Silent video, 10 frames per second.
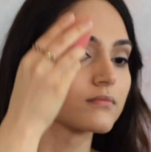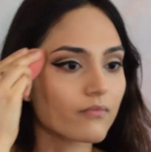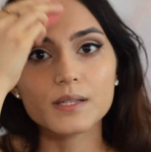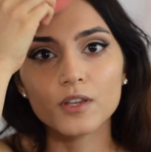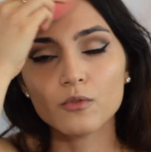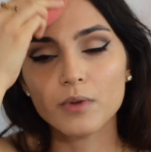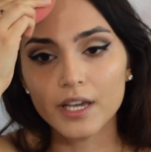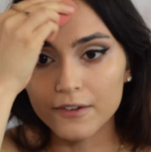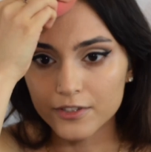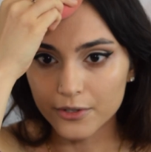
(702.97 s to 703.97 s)
Something you
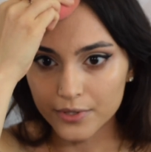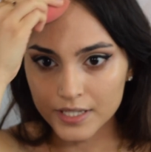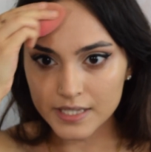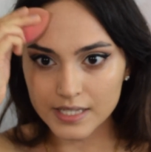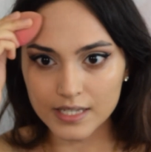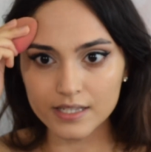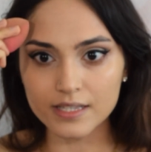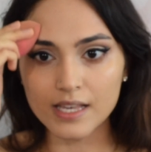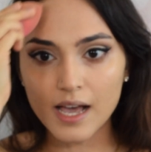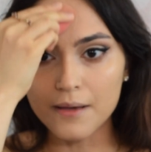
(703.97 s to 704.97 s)
may have noticed
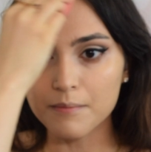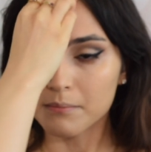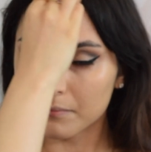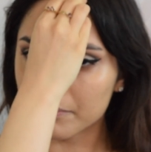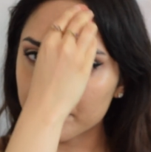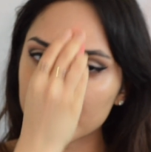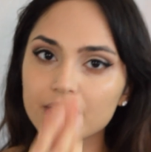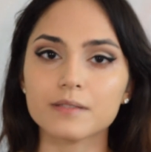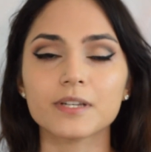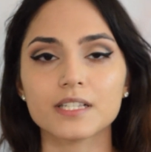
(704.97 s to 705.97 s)
is that
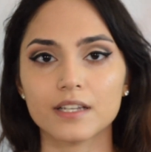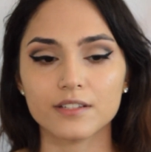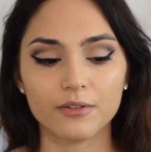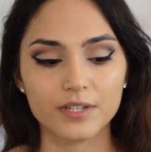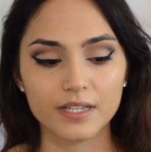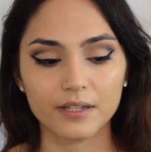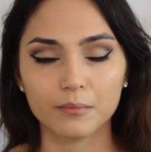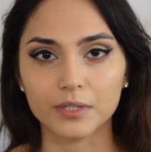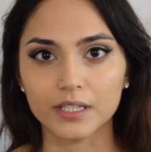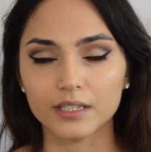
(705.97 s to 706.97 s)
because my skin tone isn't
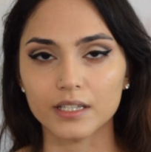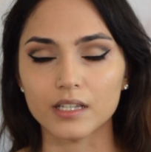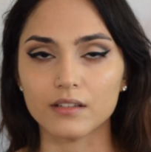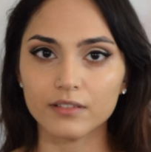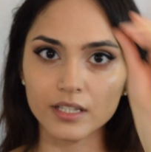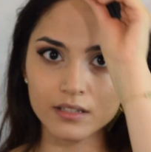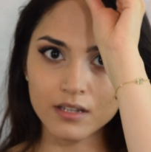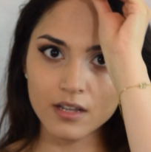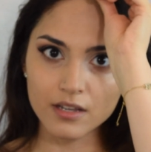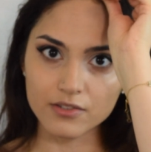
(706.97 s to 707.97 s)
completely even,
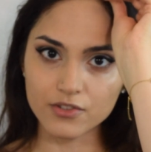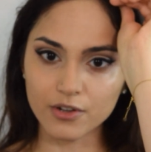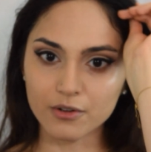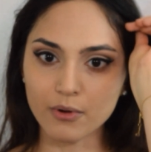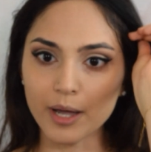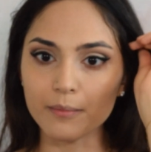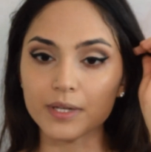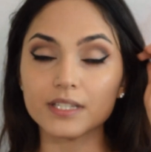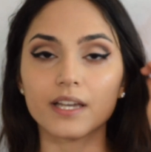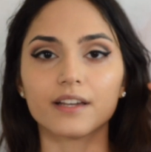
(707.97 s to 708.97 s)
so
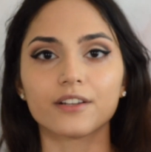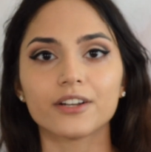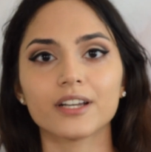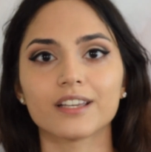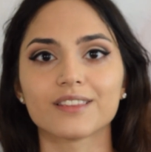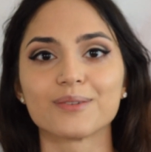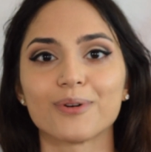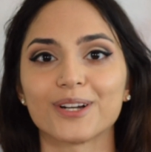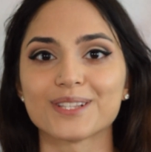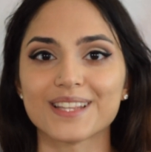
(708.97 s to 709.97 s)
I'm tanner in the
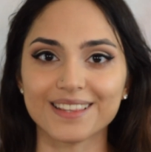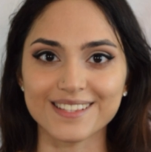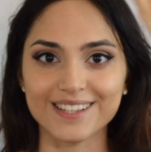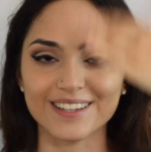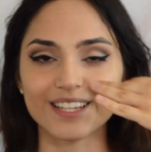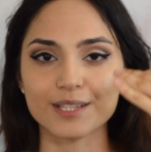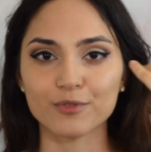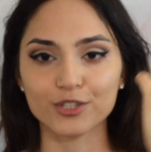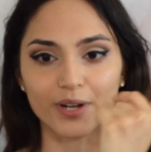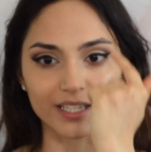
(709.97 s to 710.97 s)
parts that the sun hits
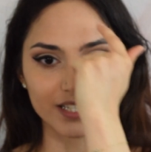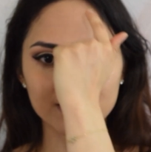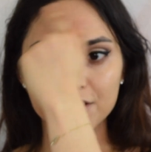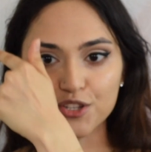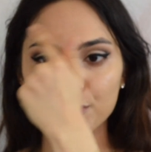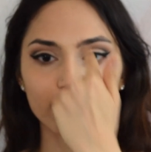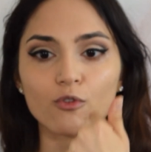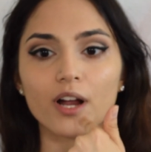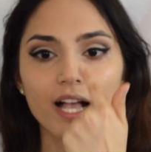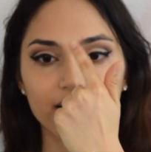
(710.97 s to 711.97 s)
more directly, such as my
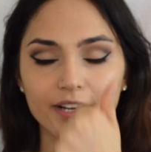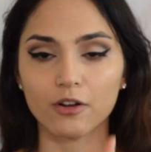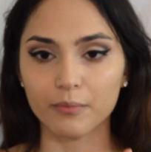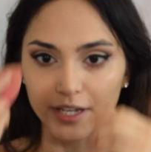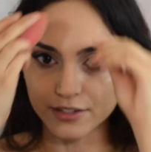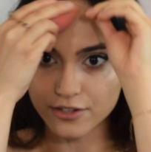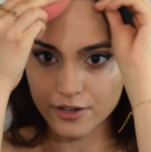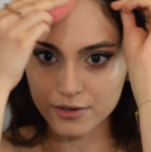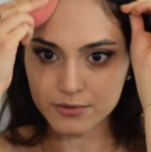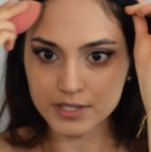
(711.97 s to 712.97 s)
forehead and on my
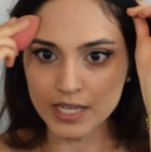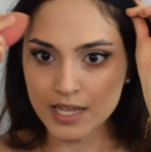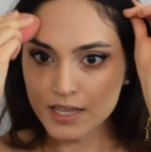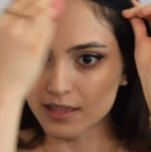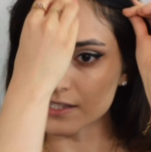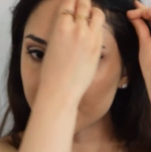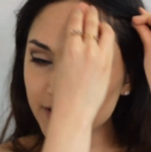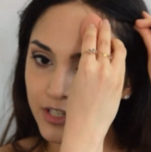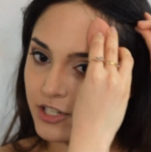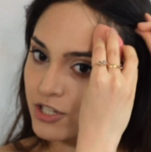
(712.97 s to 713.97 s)
nose, this
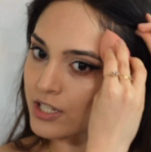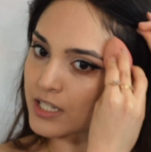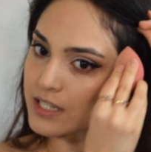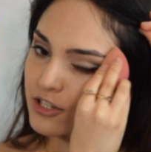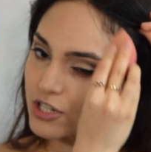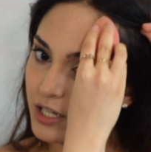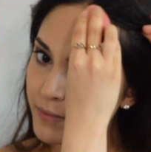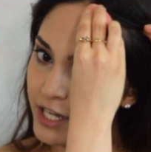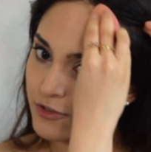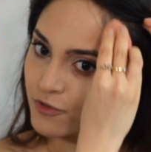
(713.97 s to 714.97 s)
foundation is a
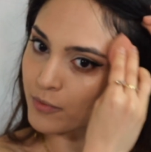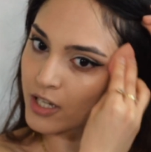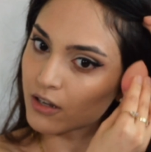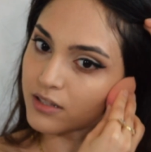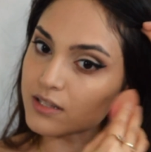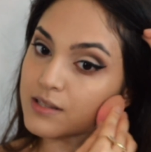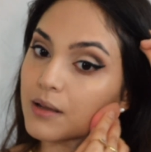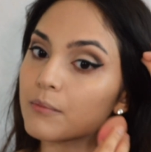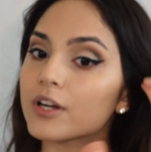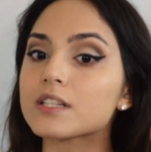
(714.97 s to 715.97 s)
shade match for me on
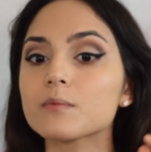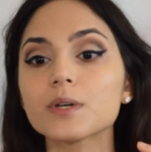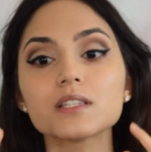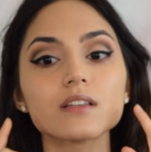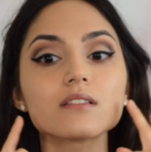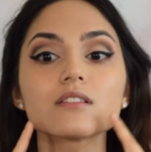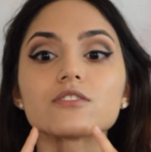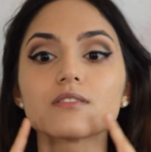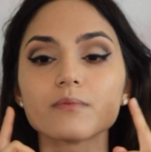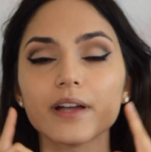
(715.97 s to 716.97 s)
some parts of my skin,
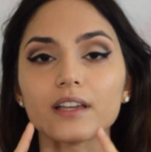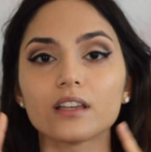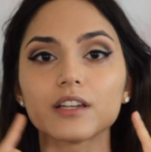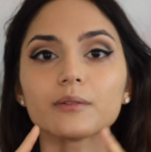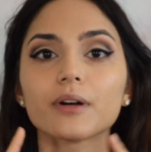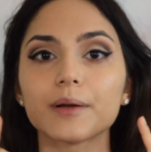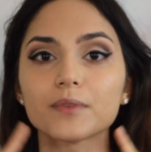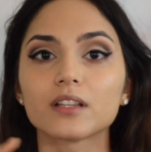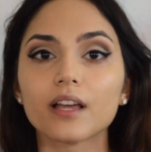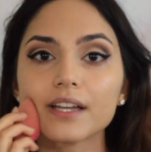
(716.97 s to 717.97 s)
such as right here where
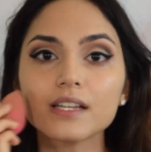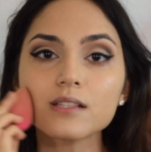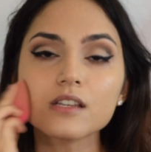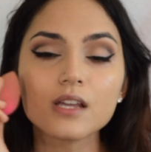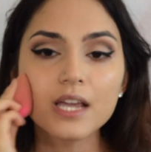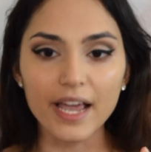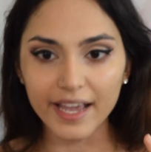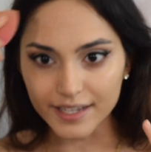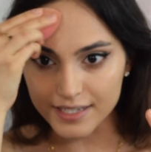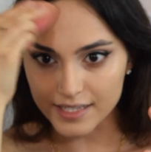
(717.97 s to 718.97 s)
I'm the lightest,
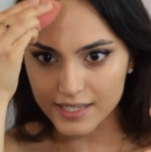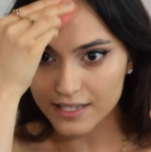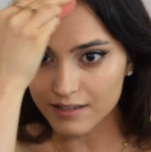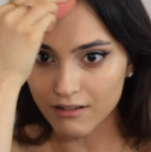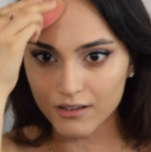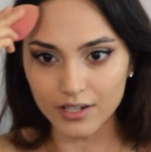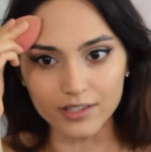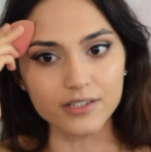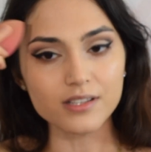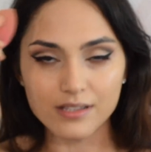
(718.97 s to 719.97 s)
and isn't on others,